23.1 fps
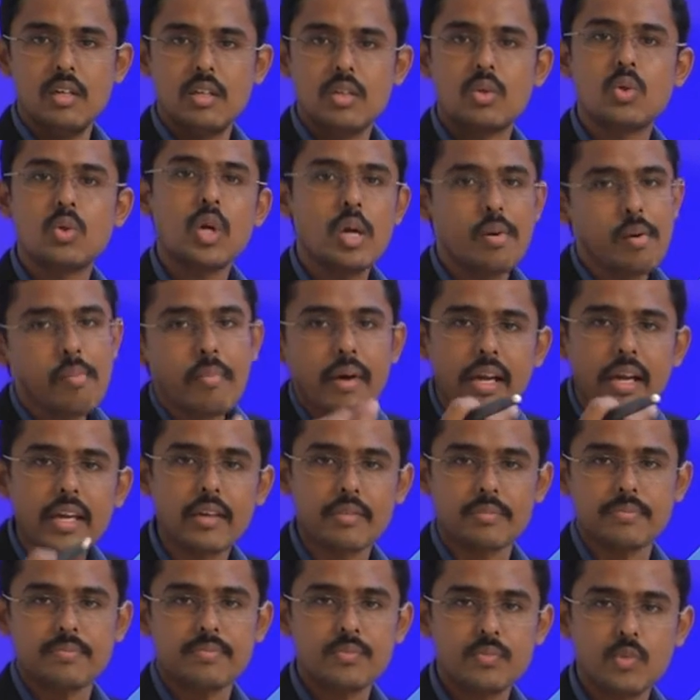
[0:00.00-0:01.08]
2 mm
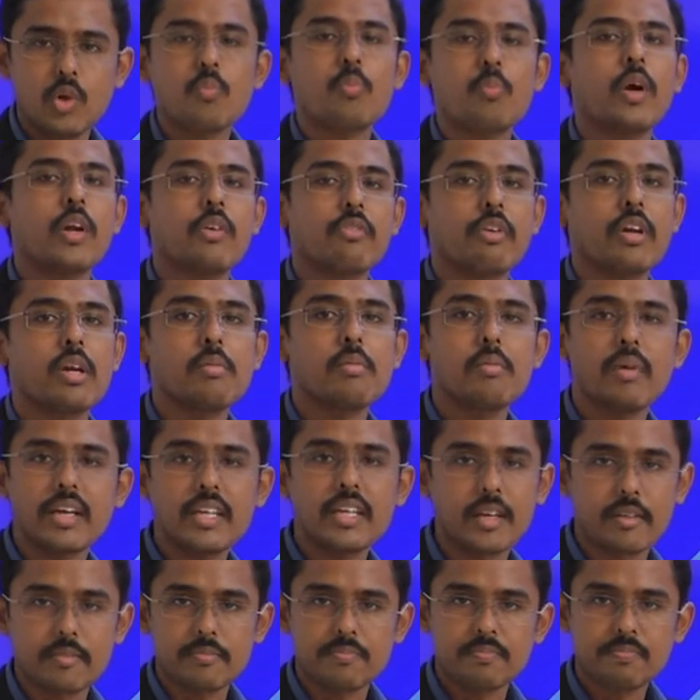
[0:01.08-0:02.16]
higher, 1.5 mm
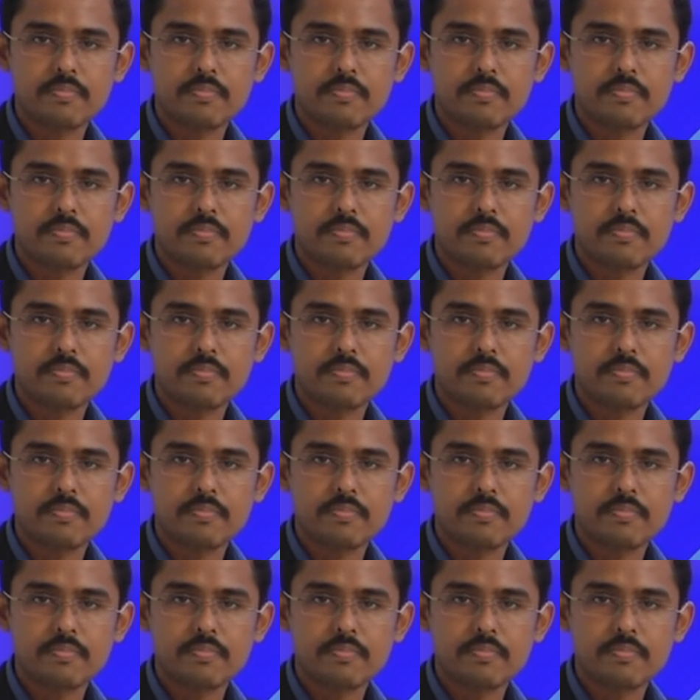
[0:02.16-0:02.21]
higher,